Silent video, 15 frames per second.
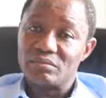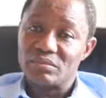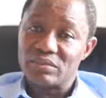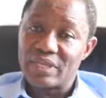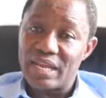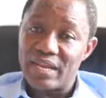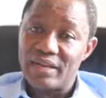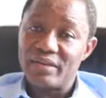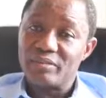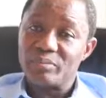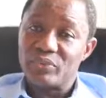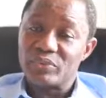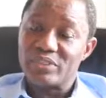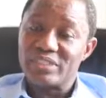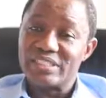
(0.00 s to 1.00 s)

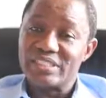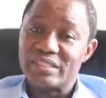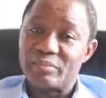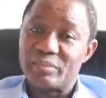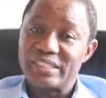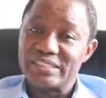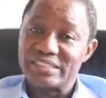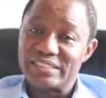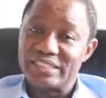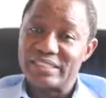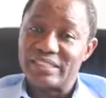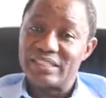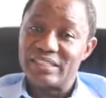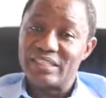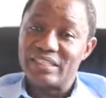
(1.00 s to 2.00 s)
tiring process, I must say.
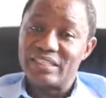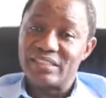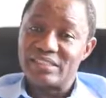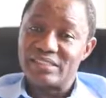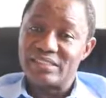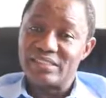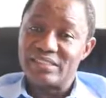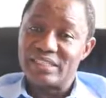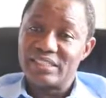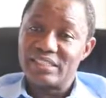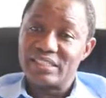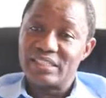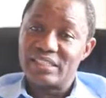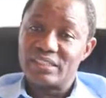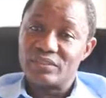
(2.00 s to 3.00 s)
It has
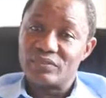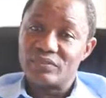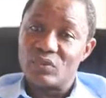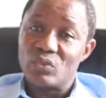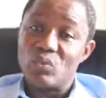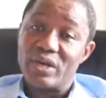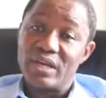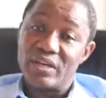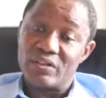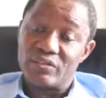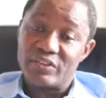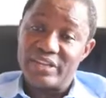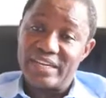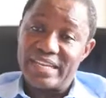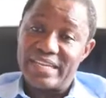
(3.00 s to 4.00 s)
taken us for well
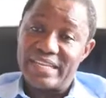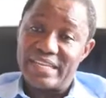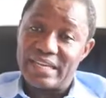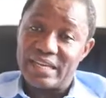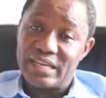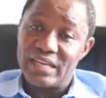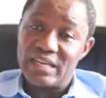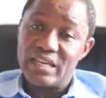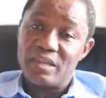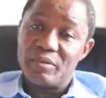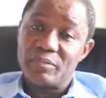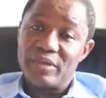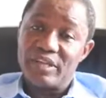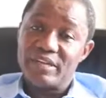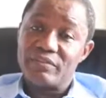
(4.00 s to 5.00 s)
over a year.
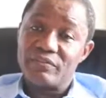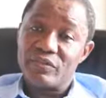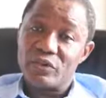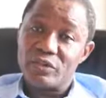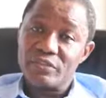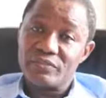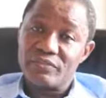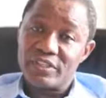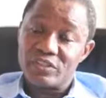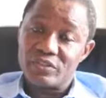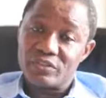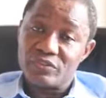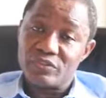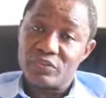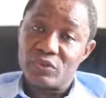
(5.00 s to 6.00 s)
But it involves, first
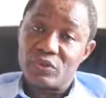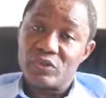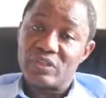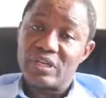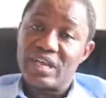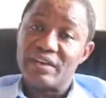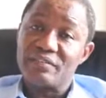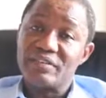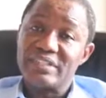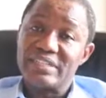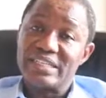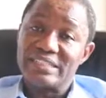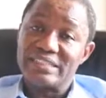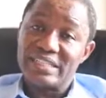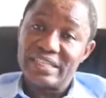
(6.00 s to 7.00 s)
of all, having
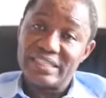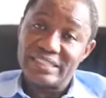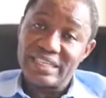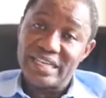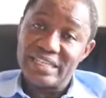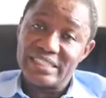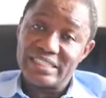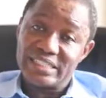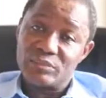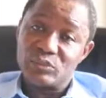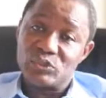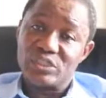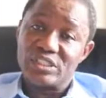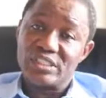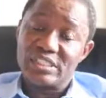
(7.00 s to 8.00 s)
the technical team
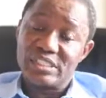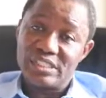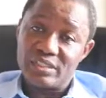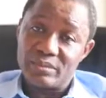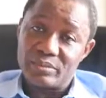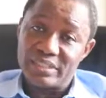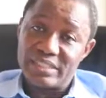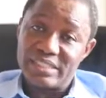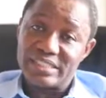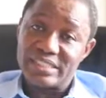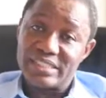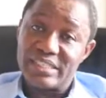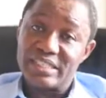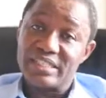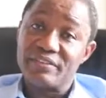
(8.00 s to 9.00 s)
within
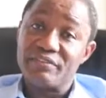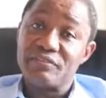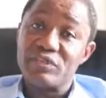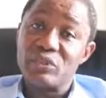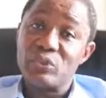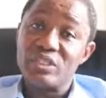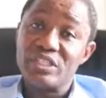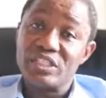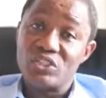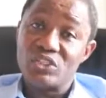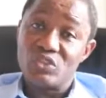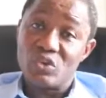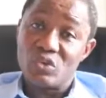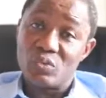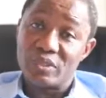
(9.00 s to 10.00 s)
CWSA reviewing these
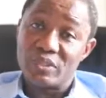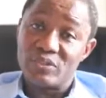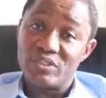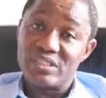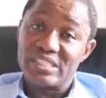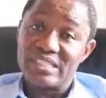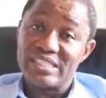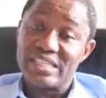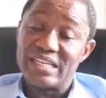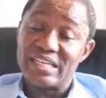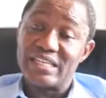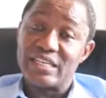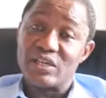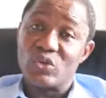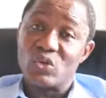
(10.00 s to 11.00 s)
documents to see
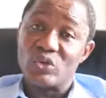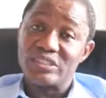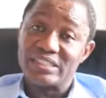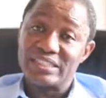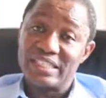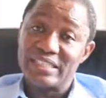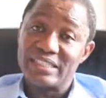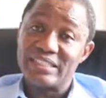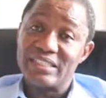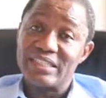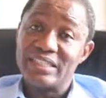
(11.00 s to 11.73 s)
that they contain